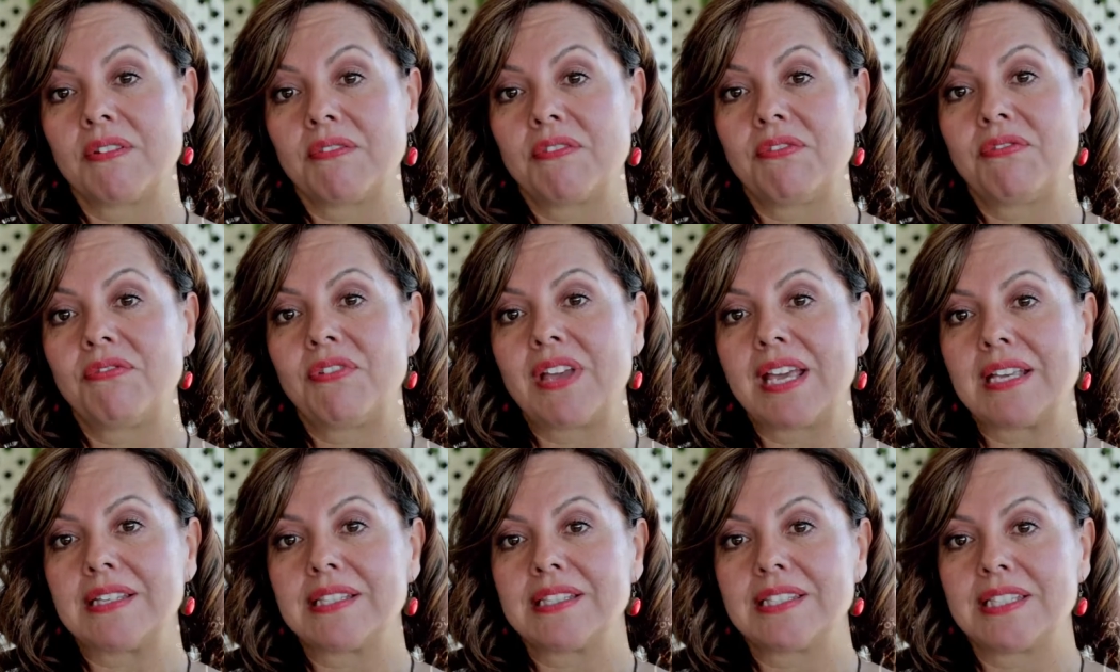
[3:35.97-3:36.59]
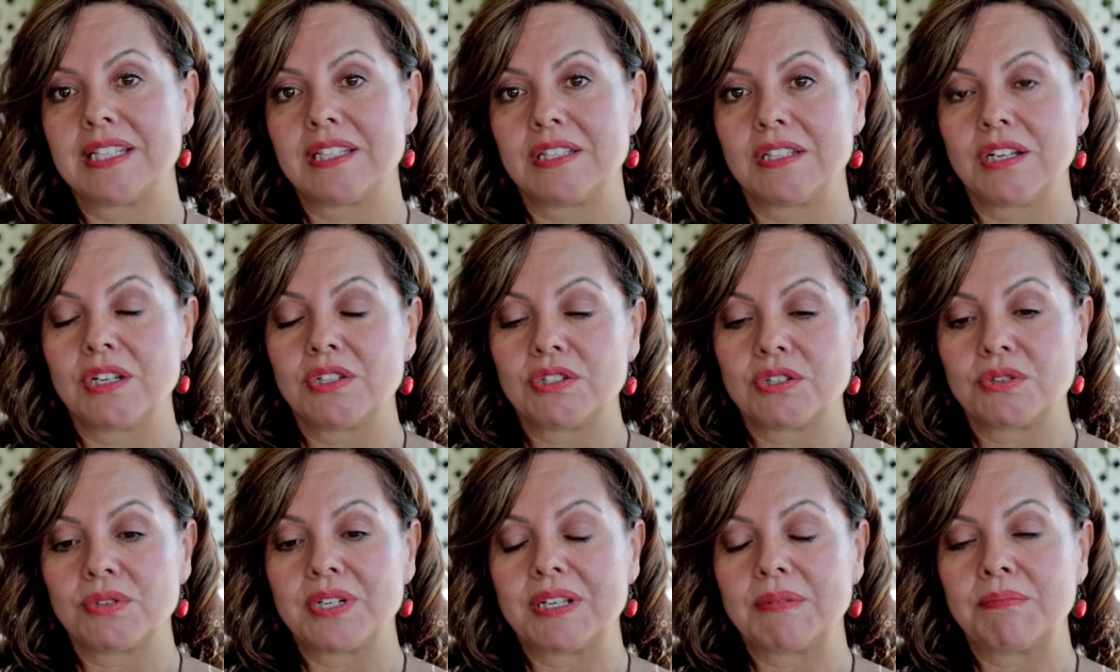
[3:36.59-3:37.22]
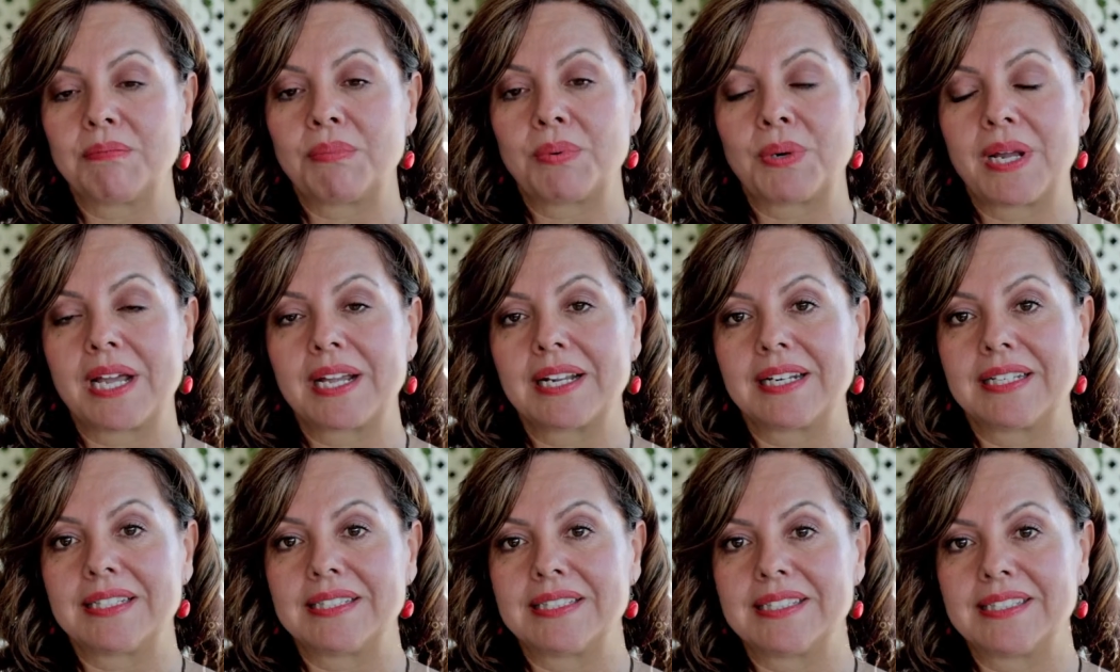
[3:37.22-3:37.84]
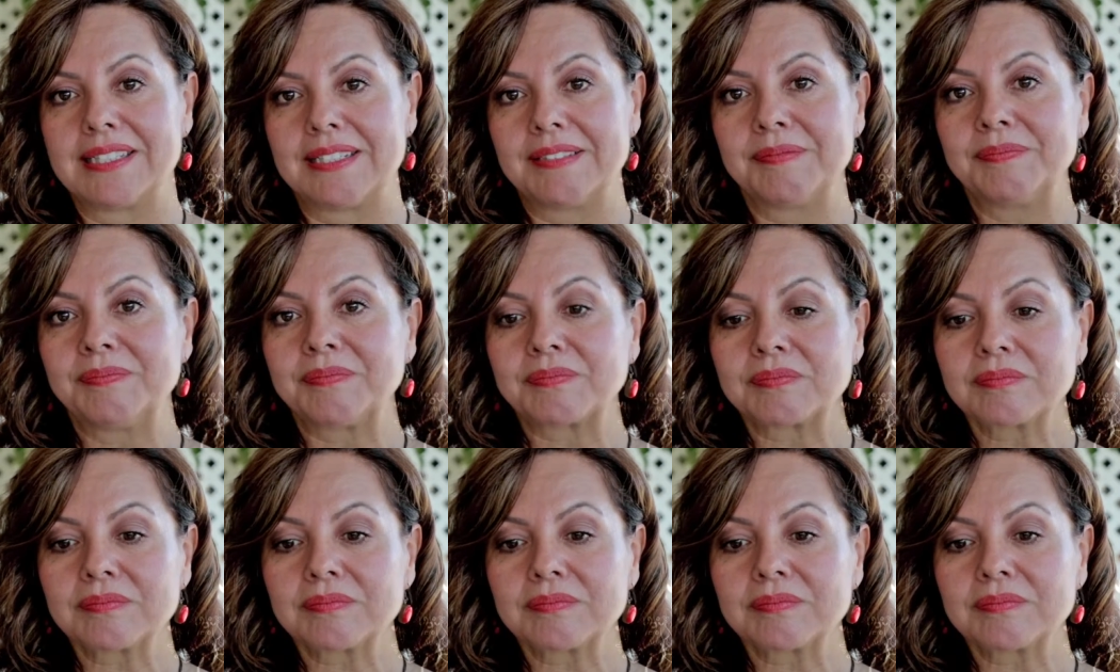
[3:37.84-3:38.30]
facing during pregnancy